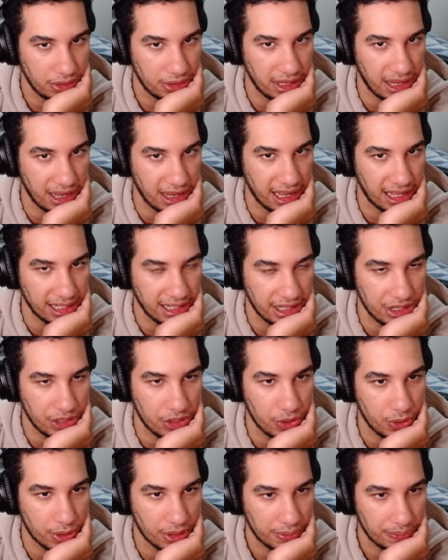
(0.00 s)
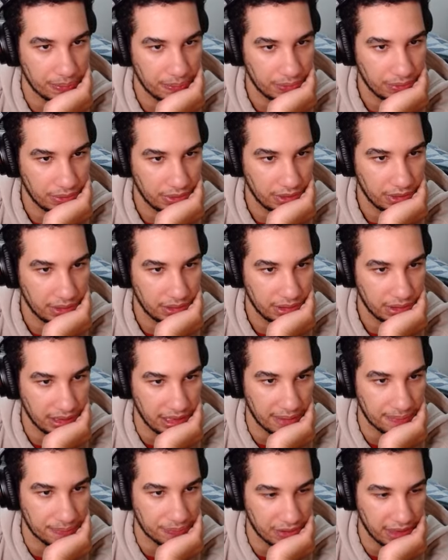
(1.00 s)
I'll let you do it.
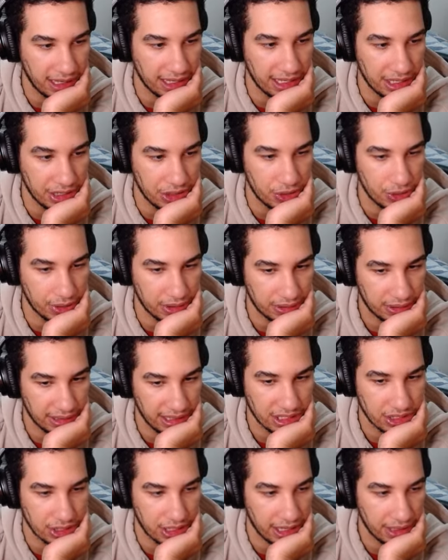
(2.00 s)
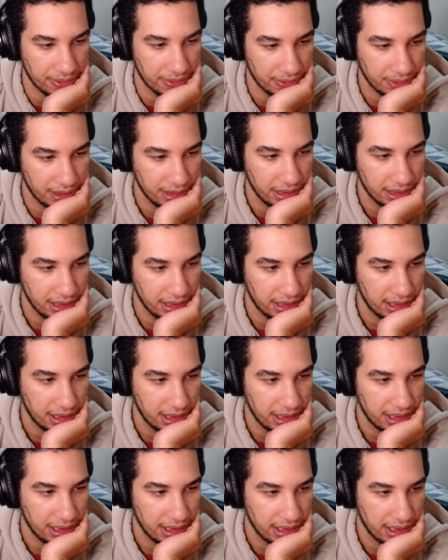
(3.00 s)
Yep, I'll let you do it. That's okay.
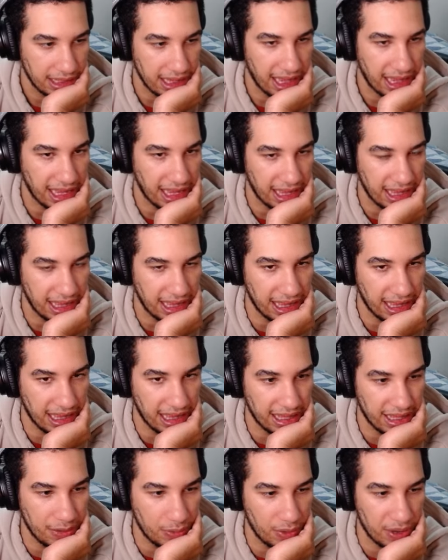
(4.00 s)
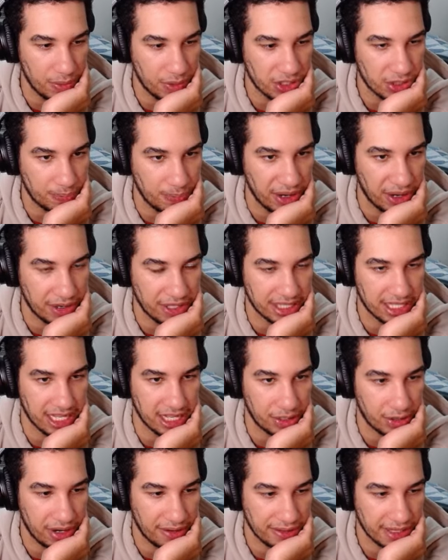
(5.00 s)
Yeah, it was very
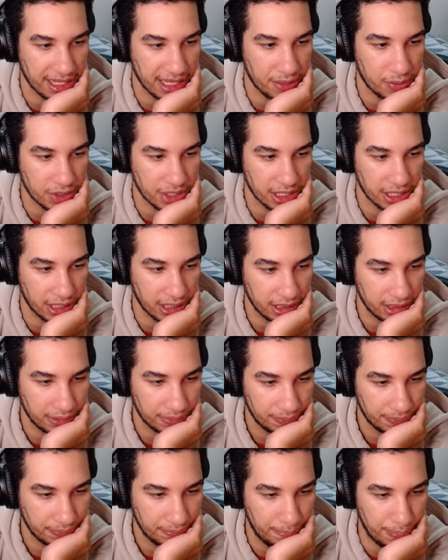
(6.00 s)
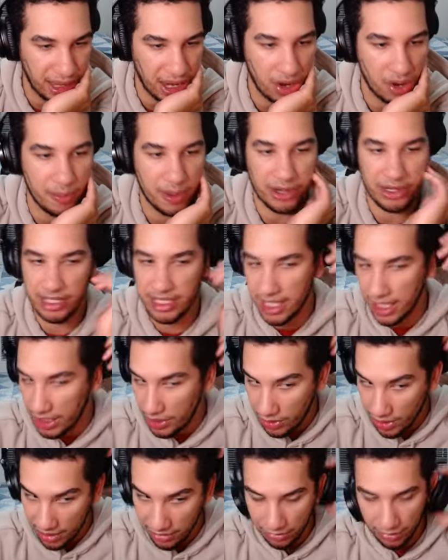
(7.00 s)
telegraphed that that was a law. Very, very
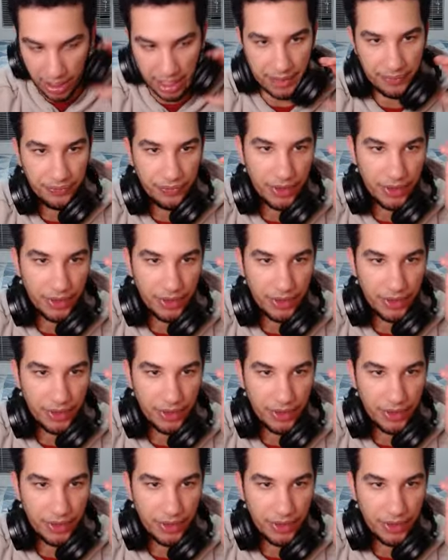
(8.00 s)
telegraphed, right?